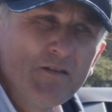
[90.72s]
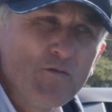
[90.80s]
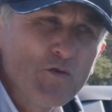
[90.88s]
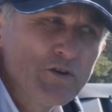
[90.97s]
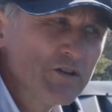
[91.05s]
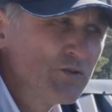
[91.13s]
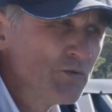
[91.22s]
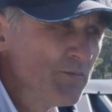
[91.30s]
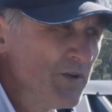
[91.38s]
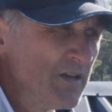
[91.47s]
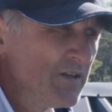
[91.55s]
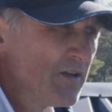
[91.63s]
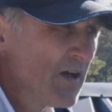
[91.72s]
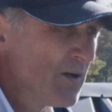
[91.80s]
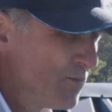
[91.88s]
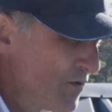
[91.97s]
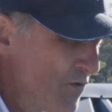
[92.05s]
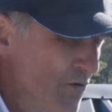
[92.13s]
water to being
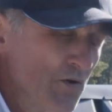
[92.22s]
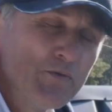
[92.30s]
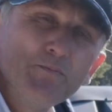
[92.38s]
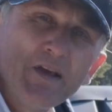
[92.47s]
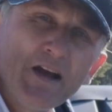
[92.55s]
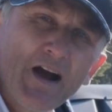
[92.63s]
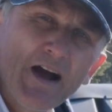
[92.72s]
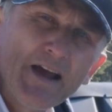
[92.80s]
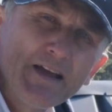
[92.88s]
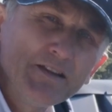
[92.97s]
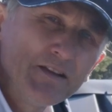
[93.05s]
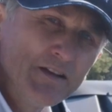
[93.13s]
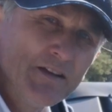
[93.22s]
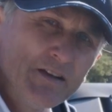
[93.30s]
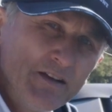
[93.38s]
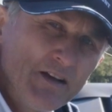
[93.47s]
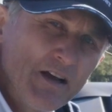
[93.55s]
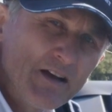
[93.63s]
blown behind
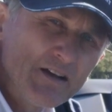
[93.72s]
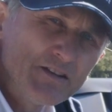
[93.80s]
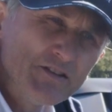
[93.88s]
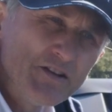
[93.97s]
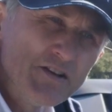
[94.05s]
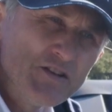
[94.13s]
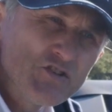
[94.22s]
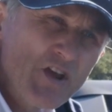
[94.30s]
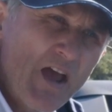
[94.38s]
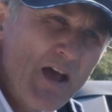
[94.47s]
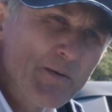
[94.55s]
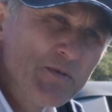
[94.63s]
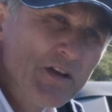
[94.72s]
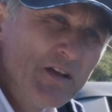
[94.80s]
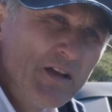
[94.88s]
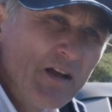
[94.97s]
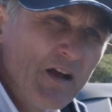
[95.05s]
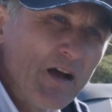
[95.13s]
the ridge cap.
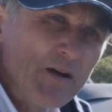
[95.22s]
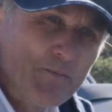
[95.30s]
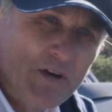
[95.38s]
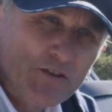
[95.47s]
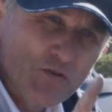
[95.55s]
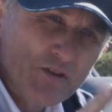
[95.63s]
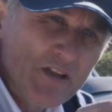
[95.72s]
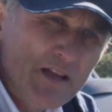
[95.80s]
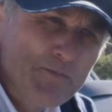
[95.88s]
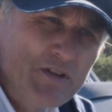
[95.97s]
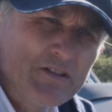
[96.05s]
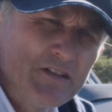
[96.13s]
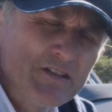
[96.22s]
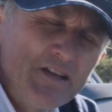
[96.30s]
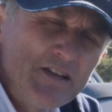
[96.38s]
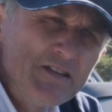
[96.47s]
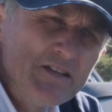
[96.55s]
But on that building, they